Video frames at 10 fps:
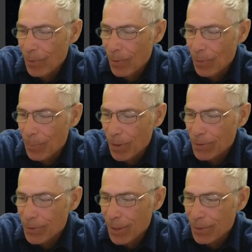or part
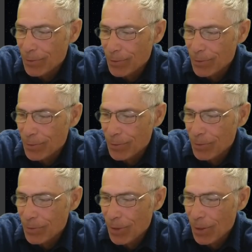sizes.
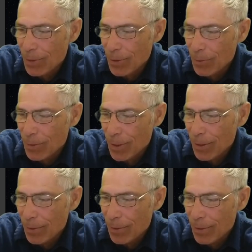See how they go down.